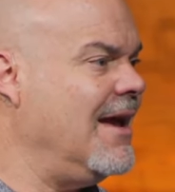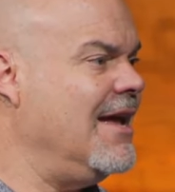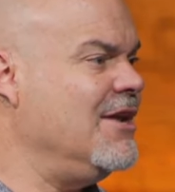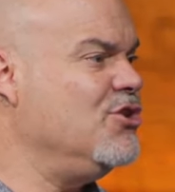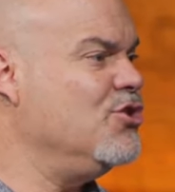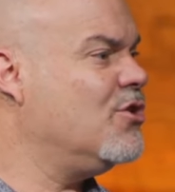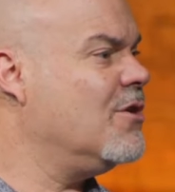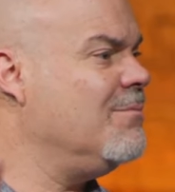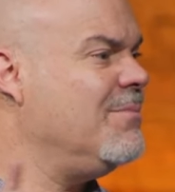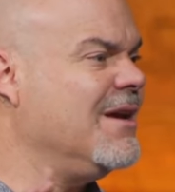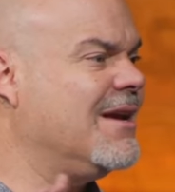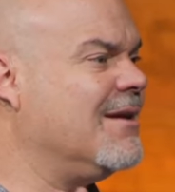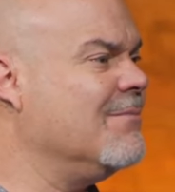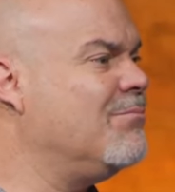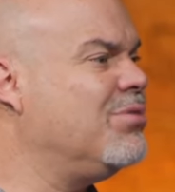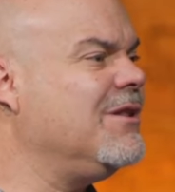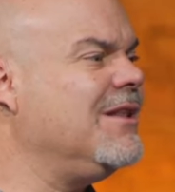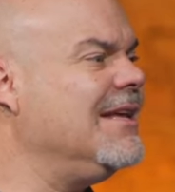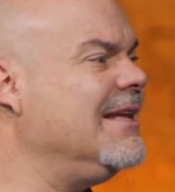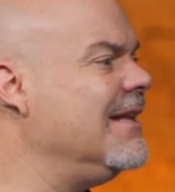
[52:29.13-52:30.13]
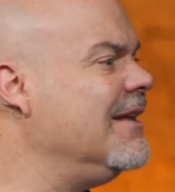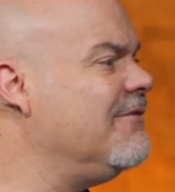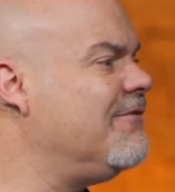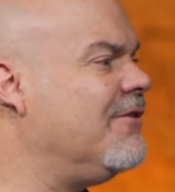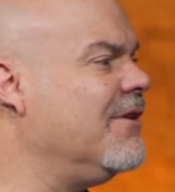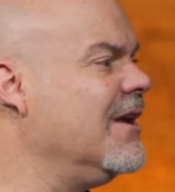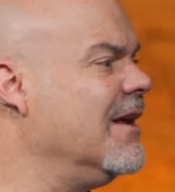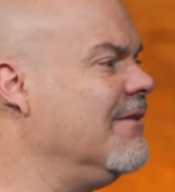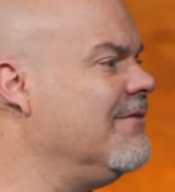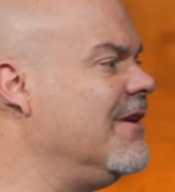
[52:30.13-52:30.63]
And you can be completely
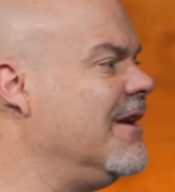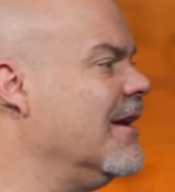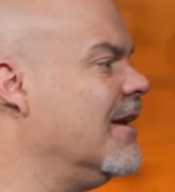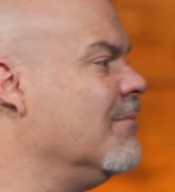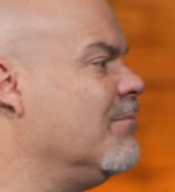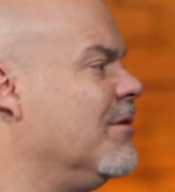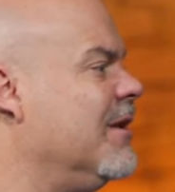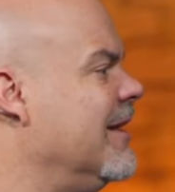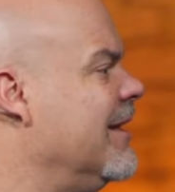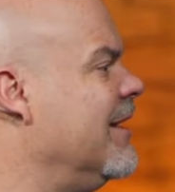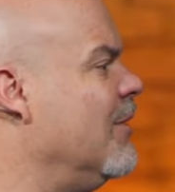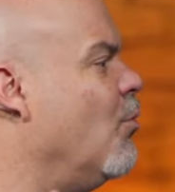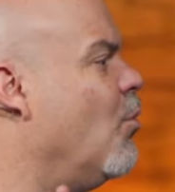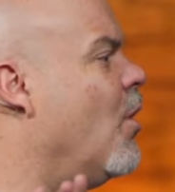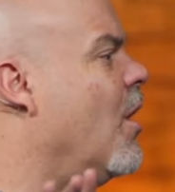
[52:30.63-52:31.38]
forgiven and completely